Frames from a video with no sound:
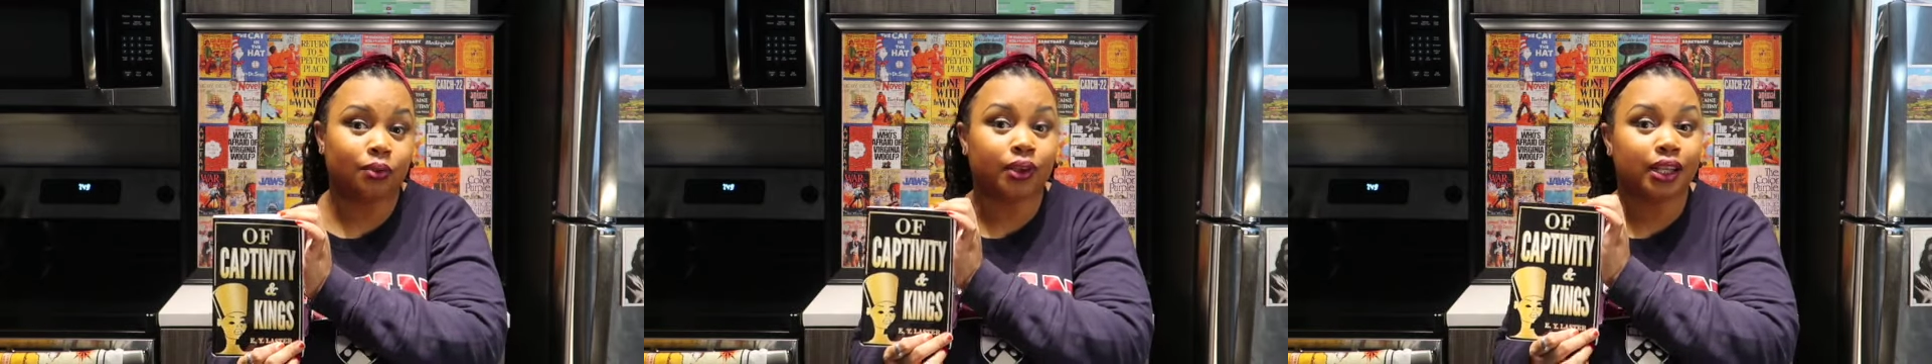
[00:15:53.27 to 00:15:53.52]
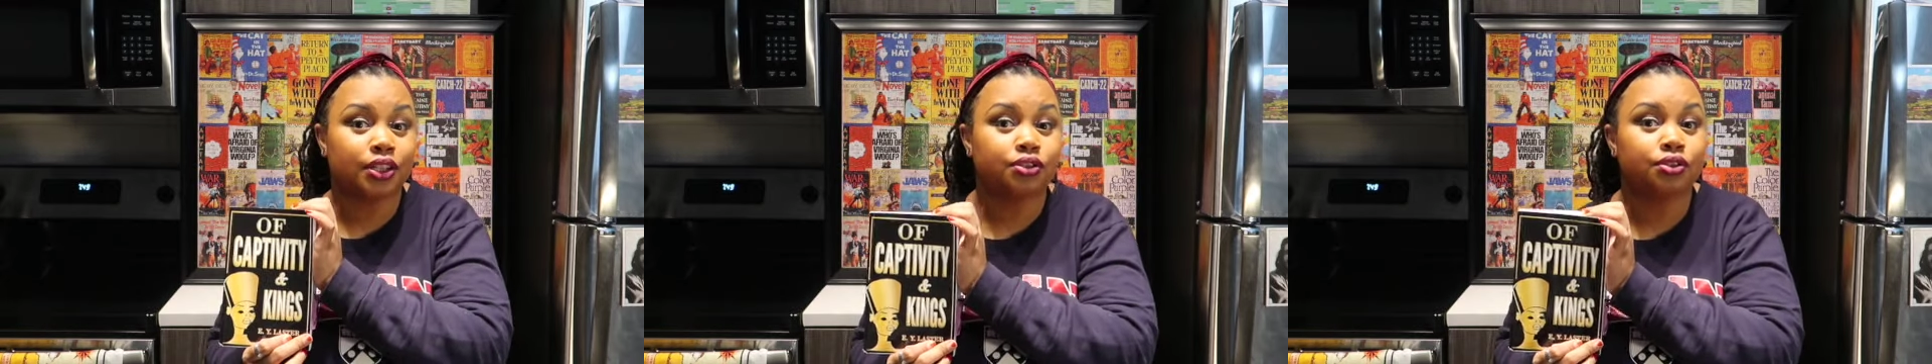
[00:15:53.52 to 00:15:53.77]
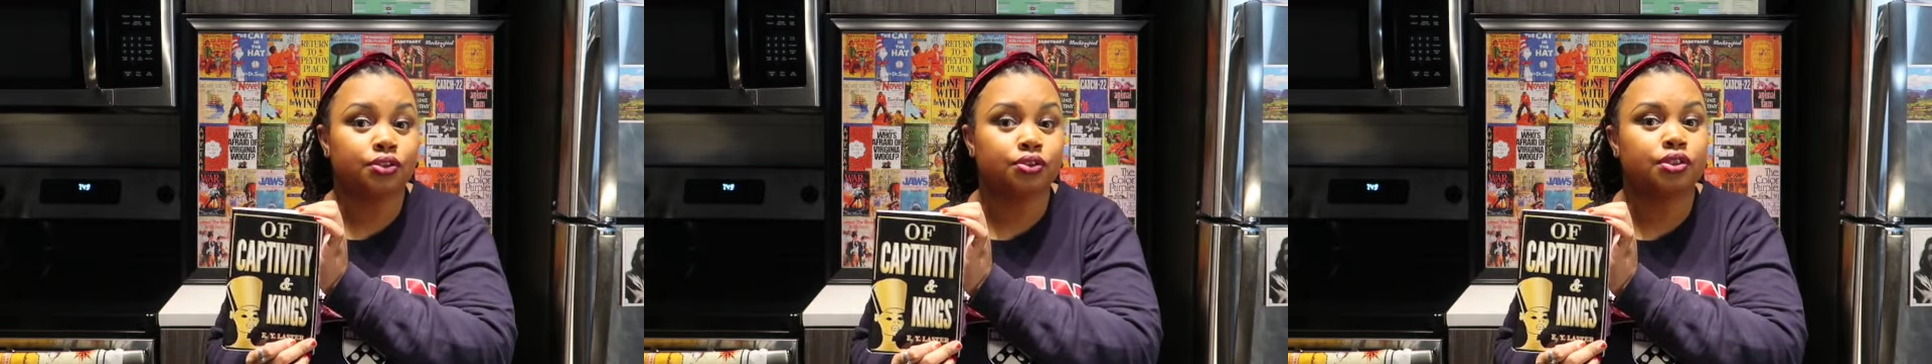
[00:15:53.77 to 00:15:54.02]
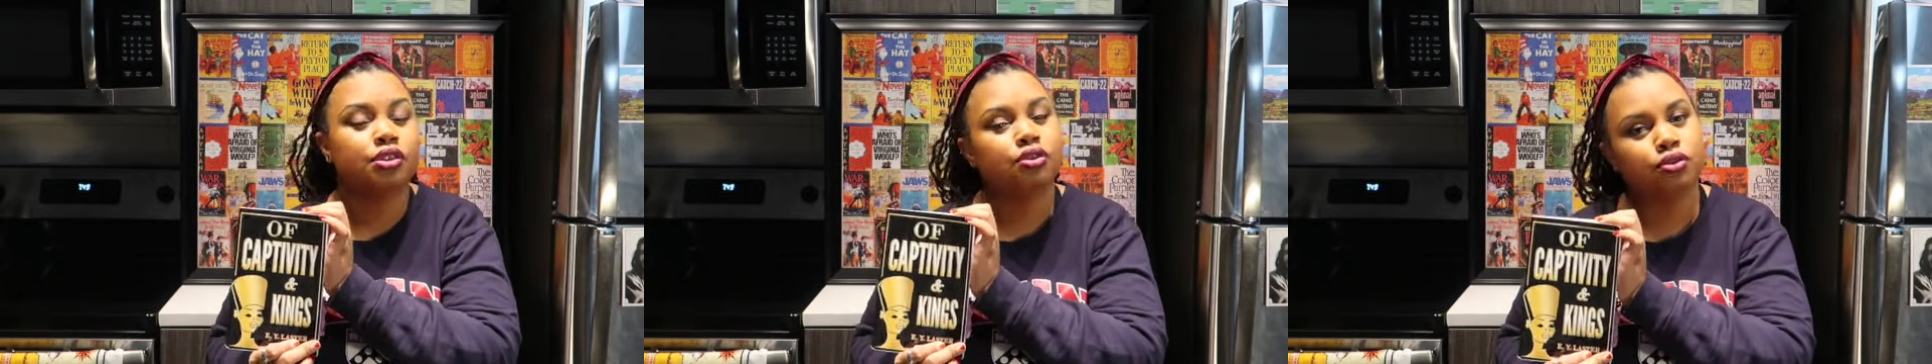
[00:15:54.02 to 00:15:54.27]
we're
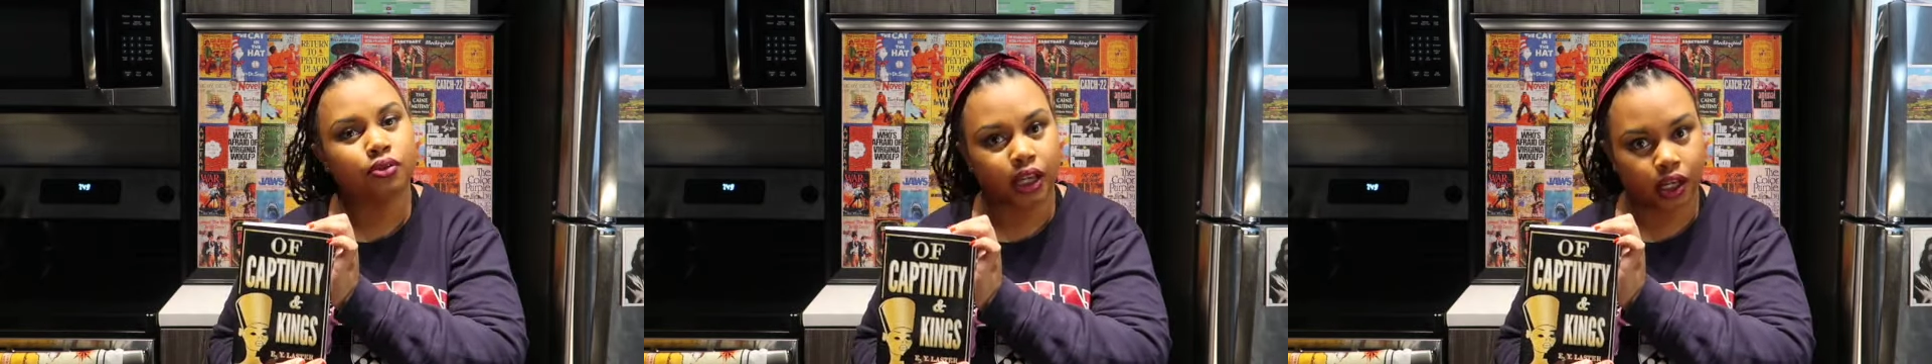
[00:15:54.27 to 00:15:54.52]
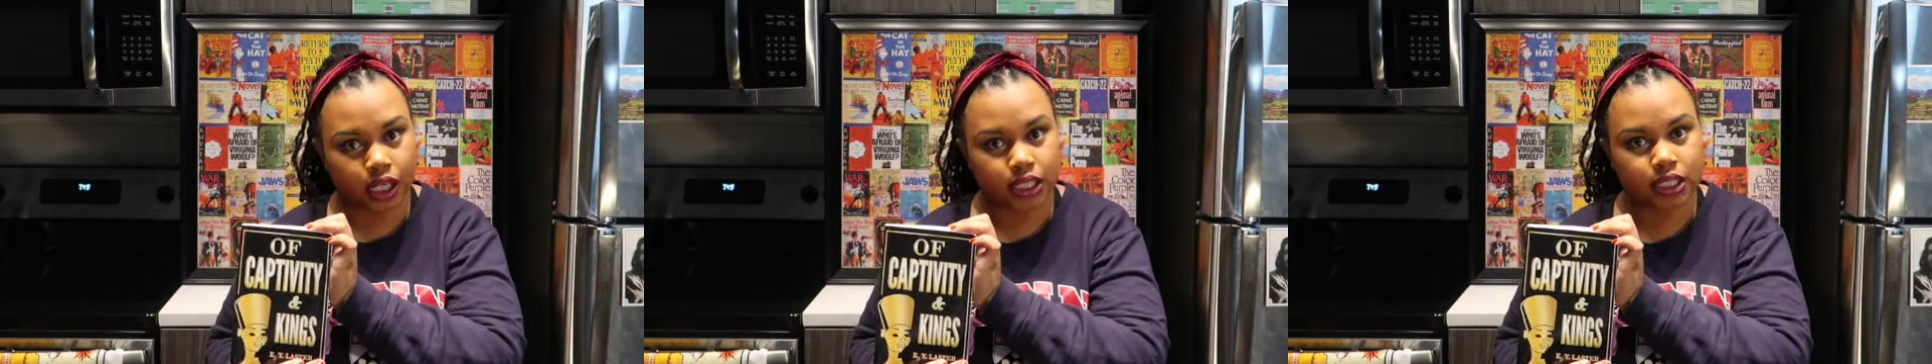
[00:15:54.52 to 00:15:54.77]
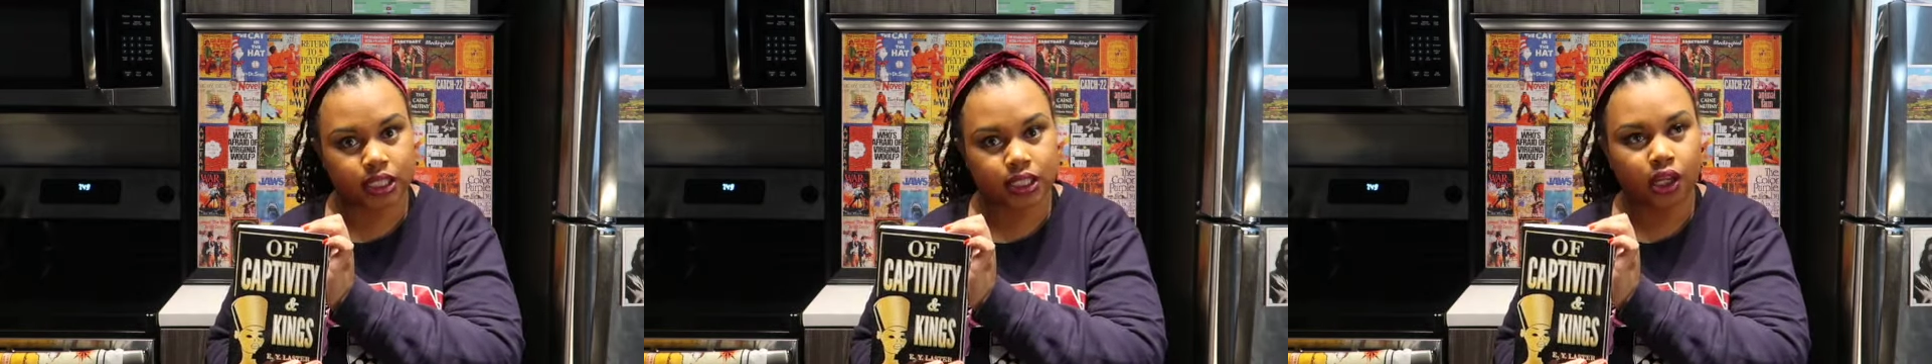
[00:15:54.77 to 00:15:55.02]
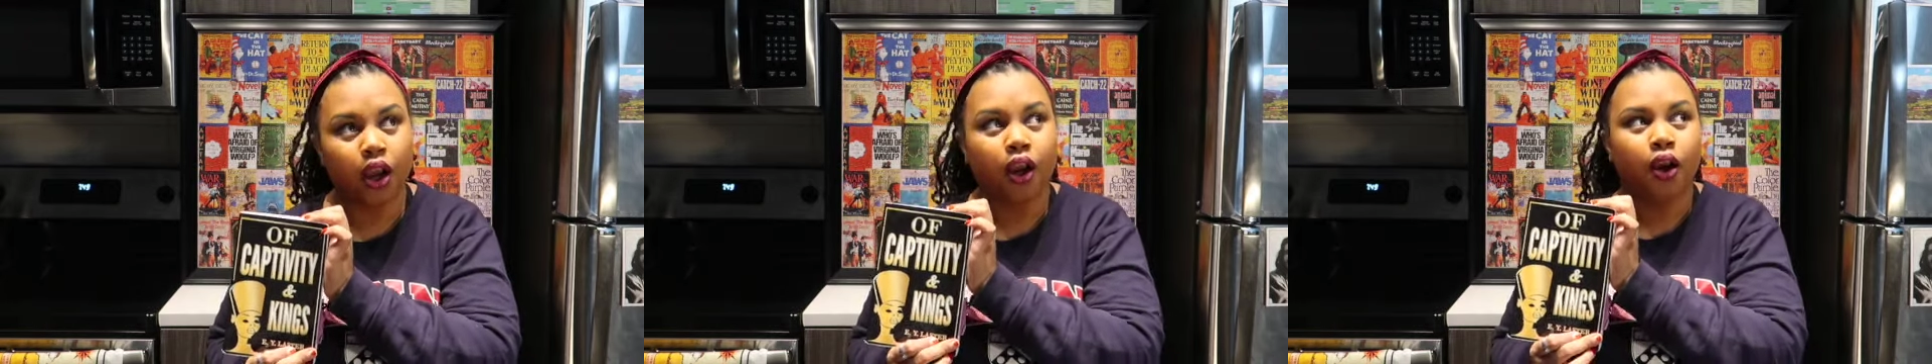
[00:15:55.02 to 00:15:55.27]
introduced to new characters
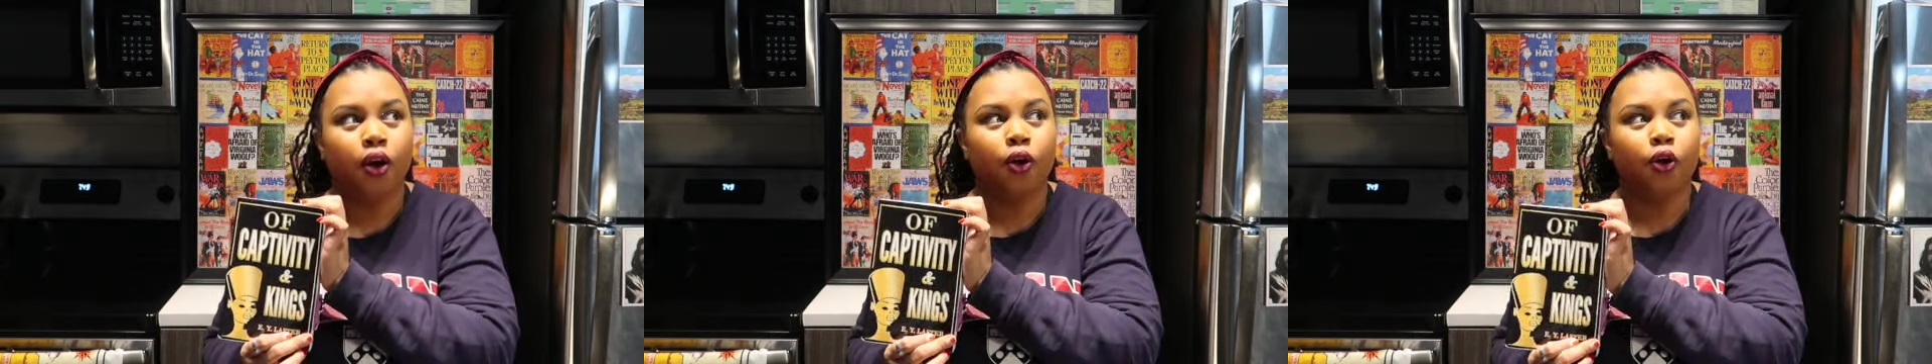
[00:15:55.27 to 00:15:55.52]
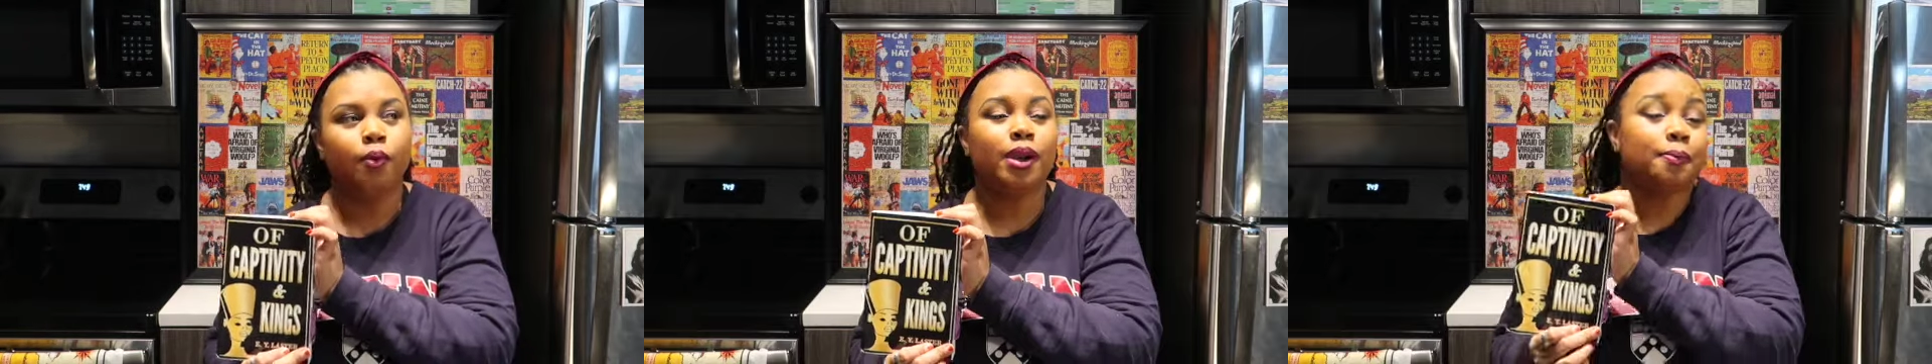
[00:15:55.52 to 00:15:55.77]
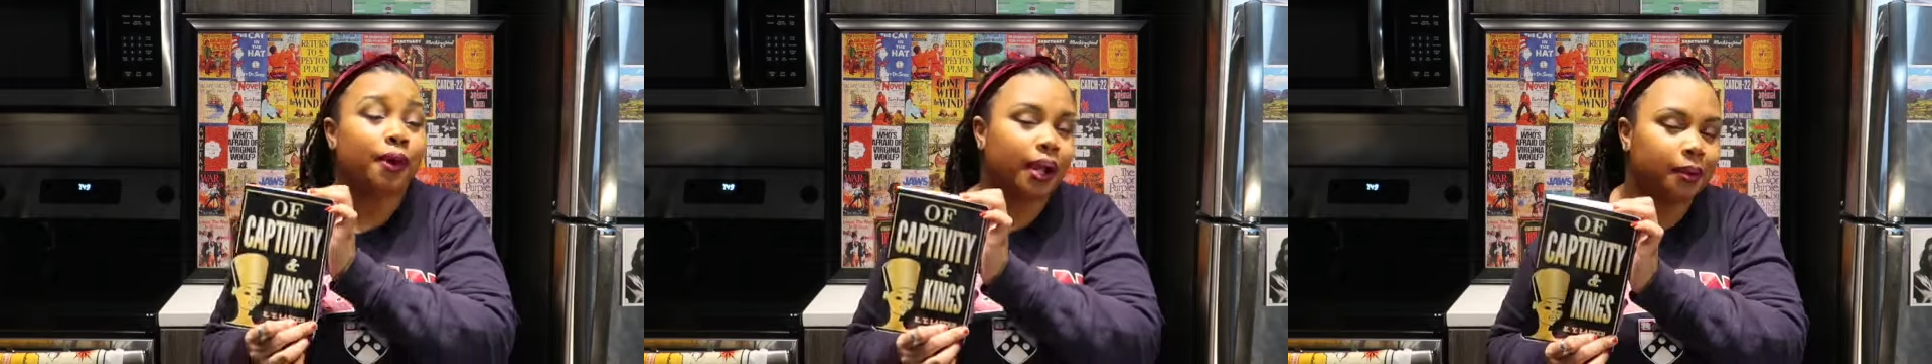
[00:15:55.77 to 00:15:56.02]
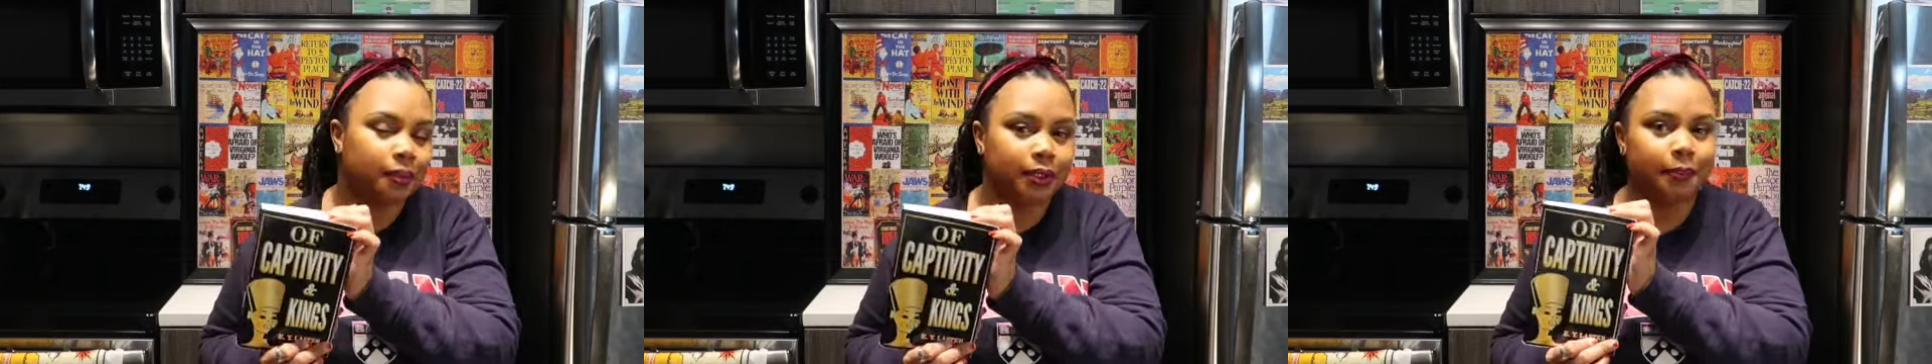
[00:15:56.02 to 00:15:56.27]
who might
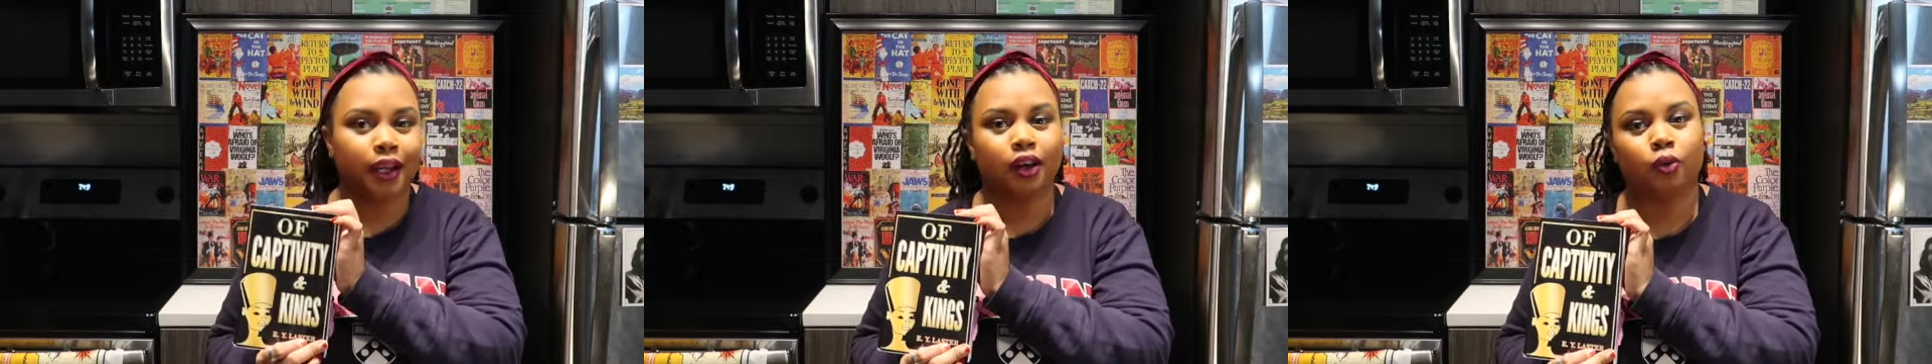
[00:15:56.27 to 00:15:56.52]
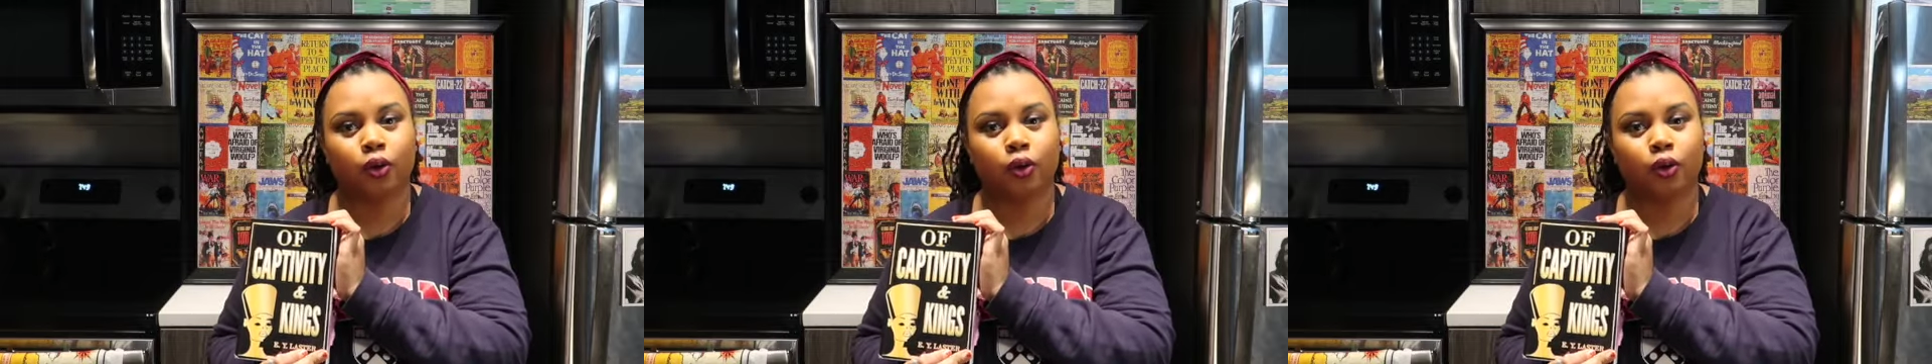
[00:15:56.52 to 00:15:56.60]
probably play